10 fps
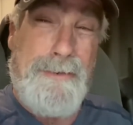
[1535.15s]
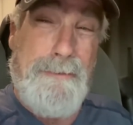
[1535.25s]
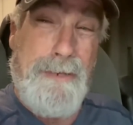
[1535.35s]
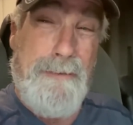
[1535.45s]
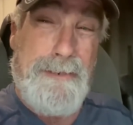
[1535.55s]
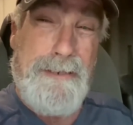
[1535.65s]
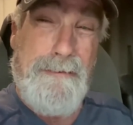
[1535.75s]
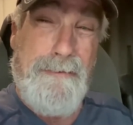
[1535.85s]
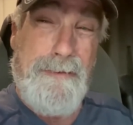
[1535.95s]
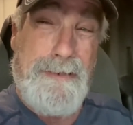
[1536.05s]
Sometimes,
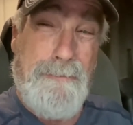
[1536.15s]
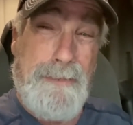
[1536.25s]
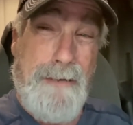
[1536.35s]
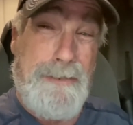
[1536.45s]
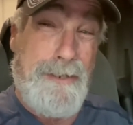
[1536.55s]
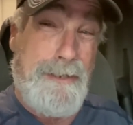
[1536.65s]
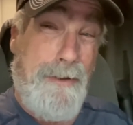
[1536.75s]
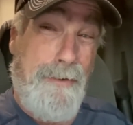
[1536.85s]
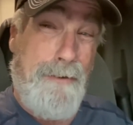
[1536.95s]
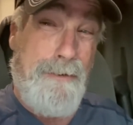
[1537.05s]
sometimes here's the
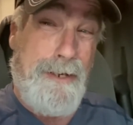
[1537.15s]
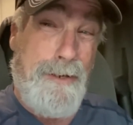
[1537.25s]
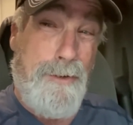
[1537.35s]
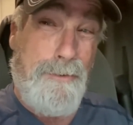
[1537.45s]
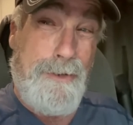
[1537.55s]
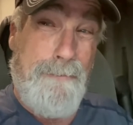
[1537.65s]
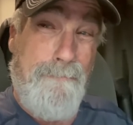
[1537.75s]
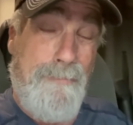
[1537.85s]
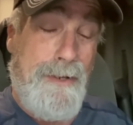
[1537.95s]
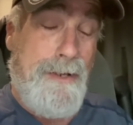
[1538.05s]
other thing: when you get older,
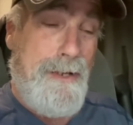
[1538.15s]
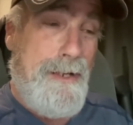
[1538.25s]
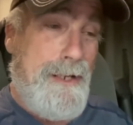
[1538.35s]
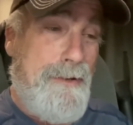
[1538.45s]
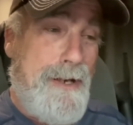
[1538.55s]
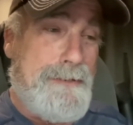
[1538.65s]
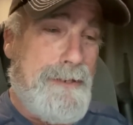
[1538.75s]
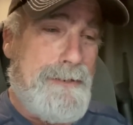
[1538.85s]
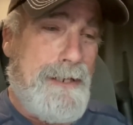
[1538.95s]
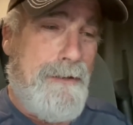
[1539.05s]
you ask
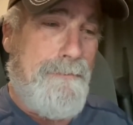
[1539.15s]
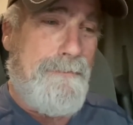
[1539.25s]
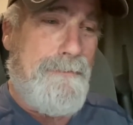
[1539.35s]
yourself,